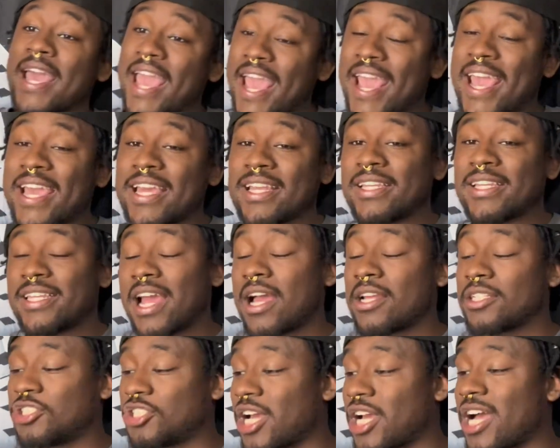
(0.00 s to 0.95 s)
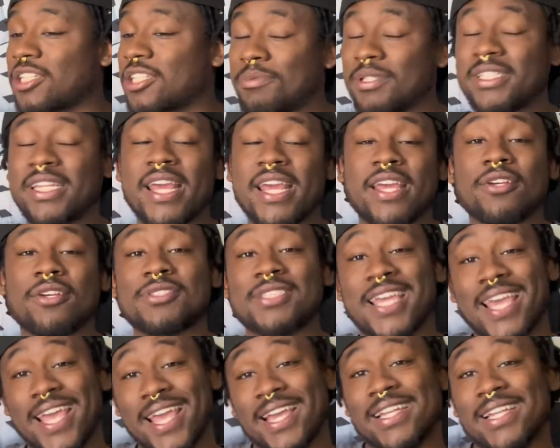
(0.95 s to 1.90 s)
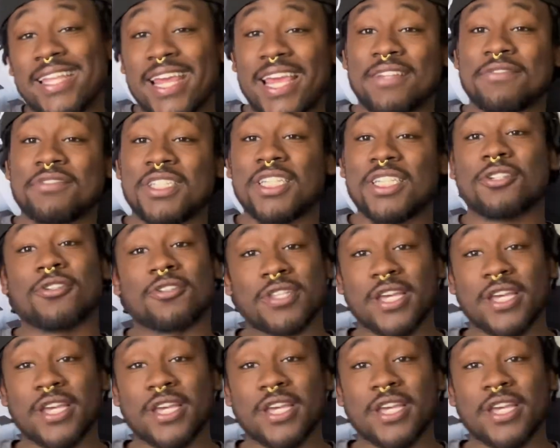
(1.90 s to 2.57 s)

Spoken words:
and Josh McDaniels and Dave Ziegler.